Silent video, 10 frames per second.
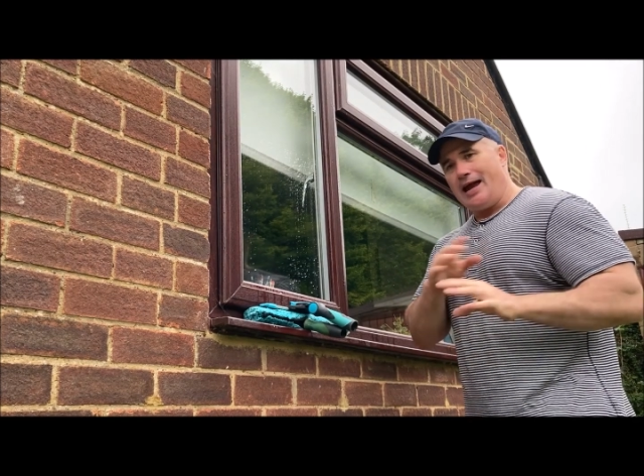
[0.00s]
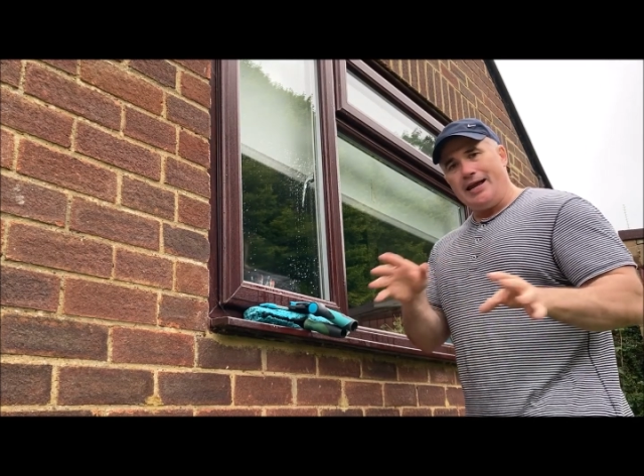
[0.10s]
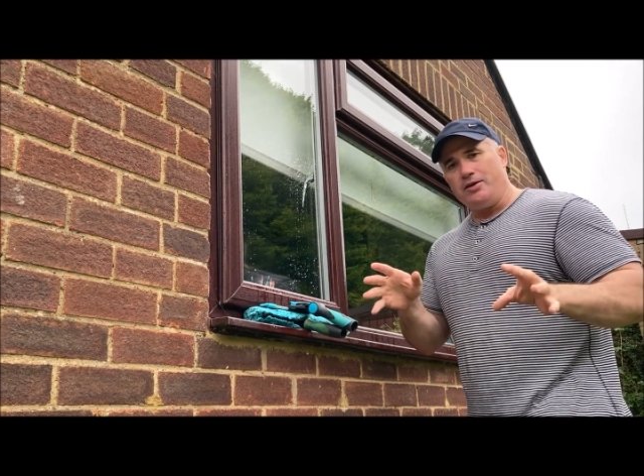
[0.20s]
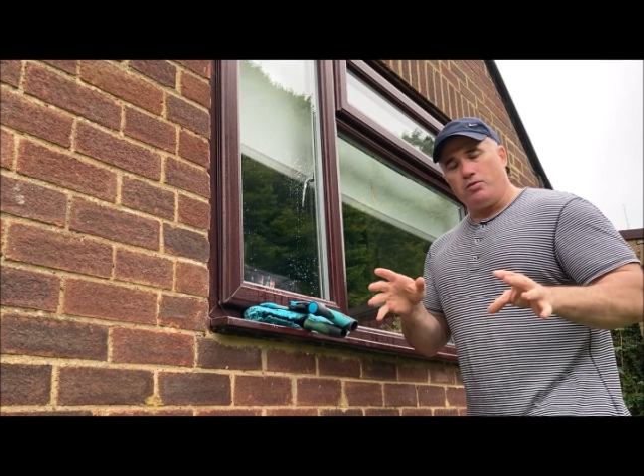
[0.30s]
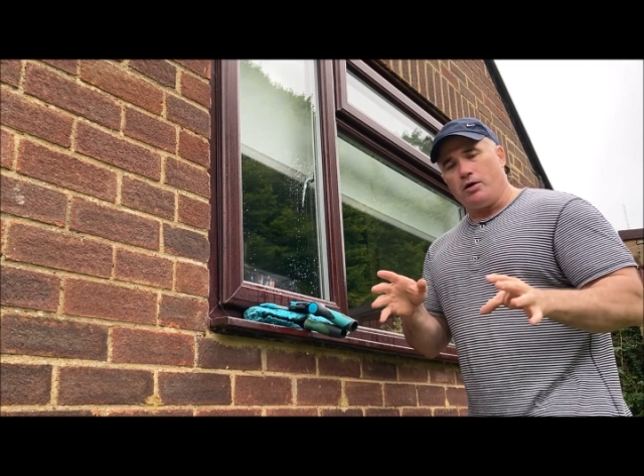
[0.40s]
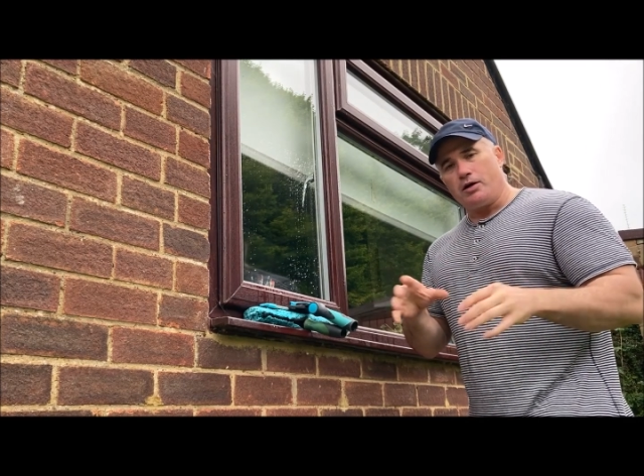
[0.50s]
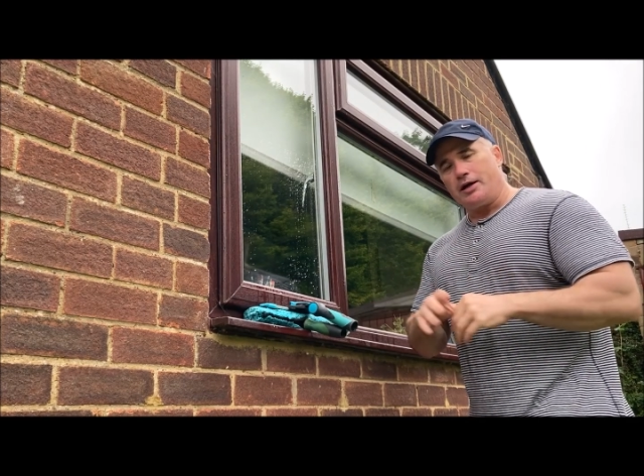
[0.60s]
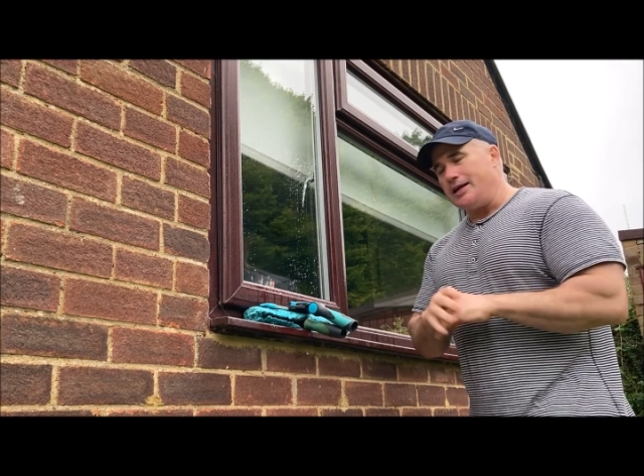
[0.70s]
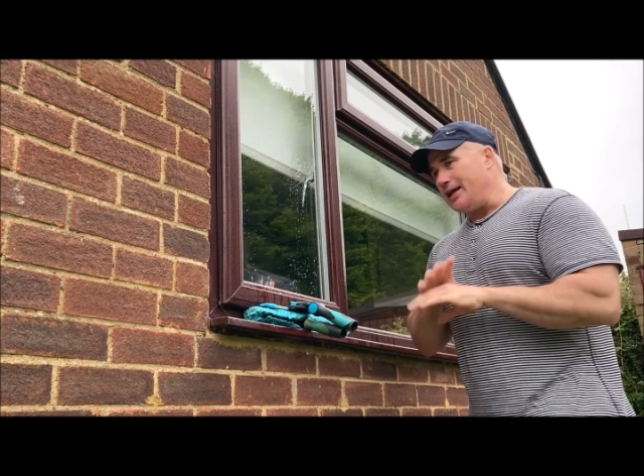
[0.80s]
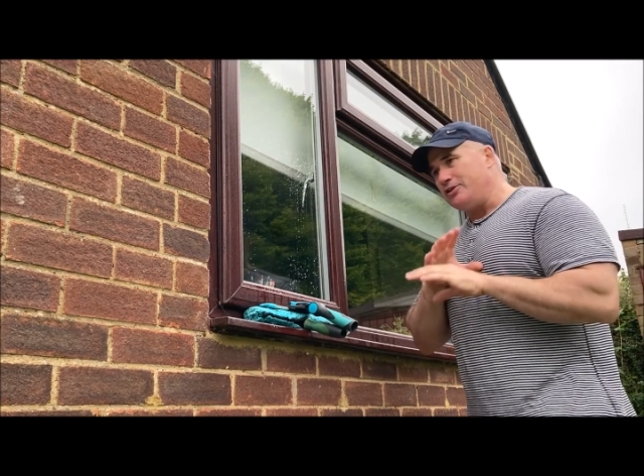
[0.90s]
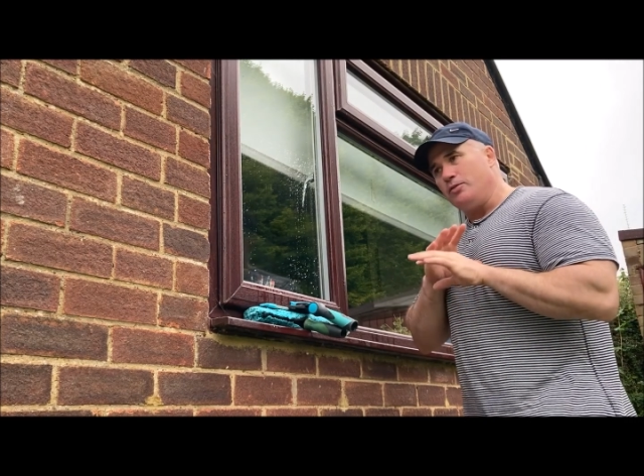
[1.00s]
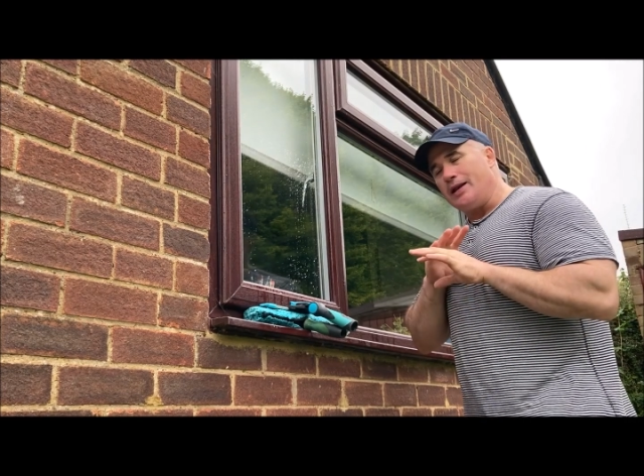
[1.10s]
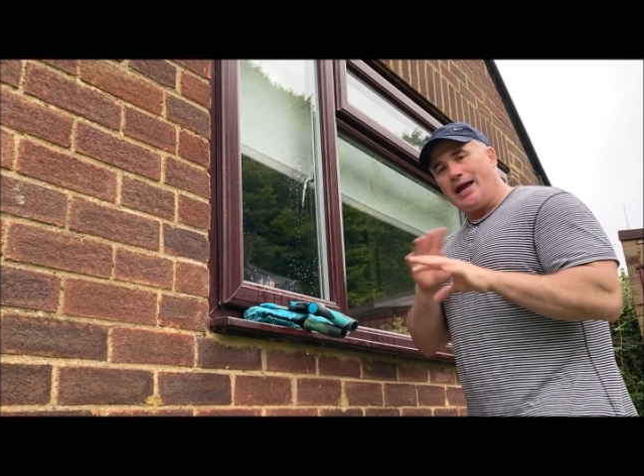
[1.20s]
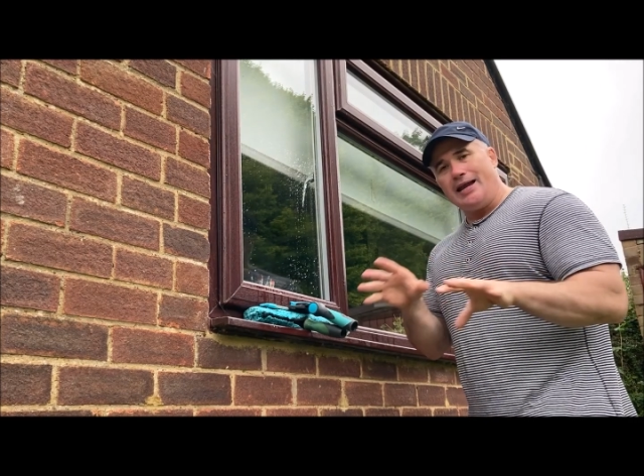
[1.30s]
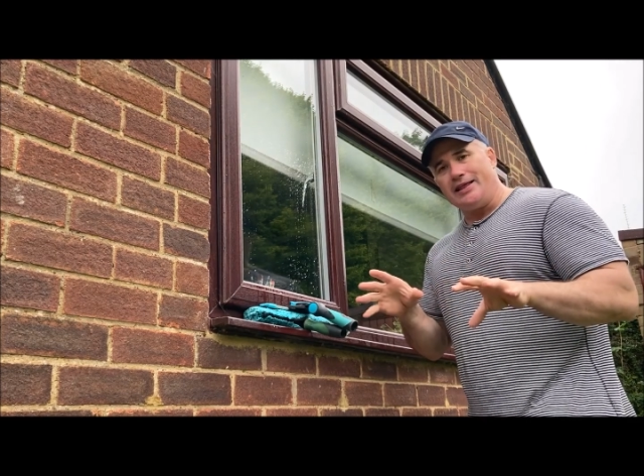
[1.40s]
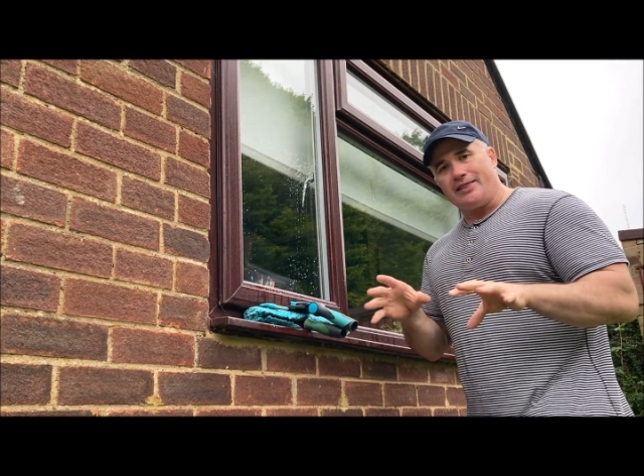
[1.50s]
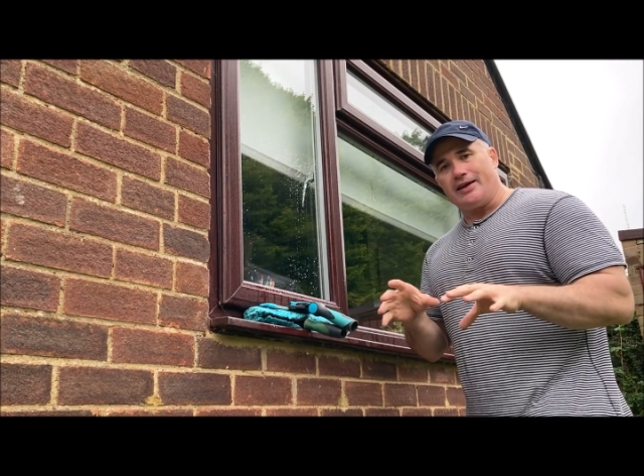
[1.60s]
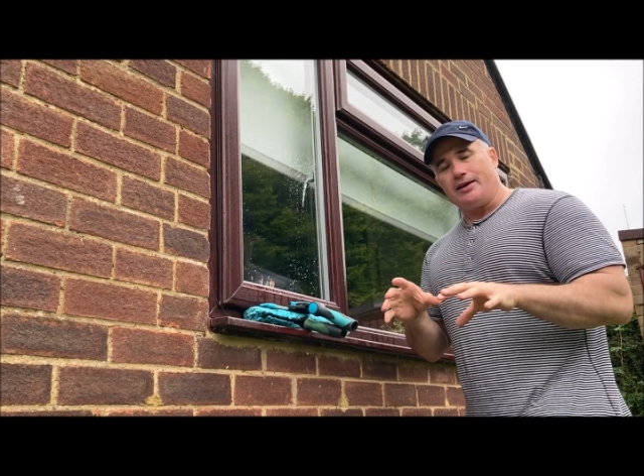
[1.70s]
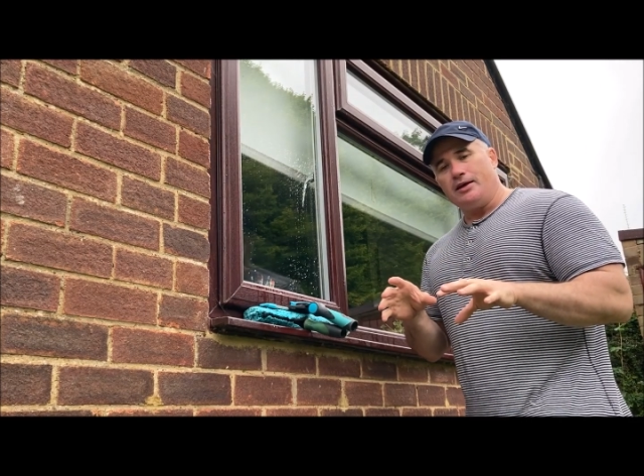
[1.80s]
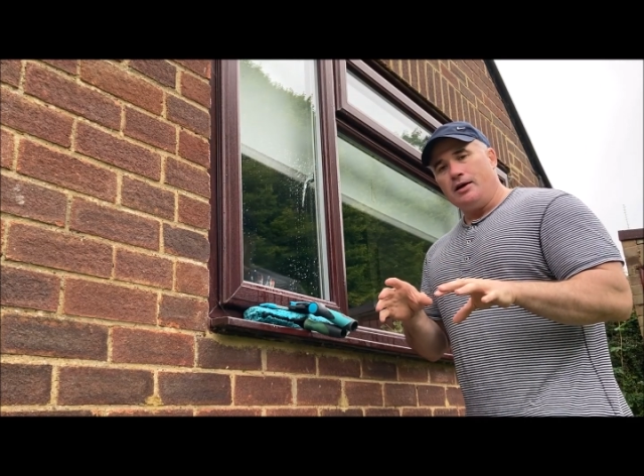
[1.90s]
any work, in doing
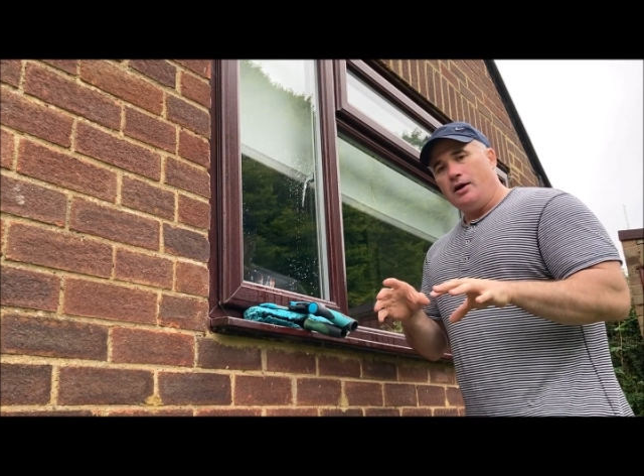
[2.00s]
anything,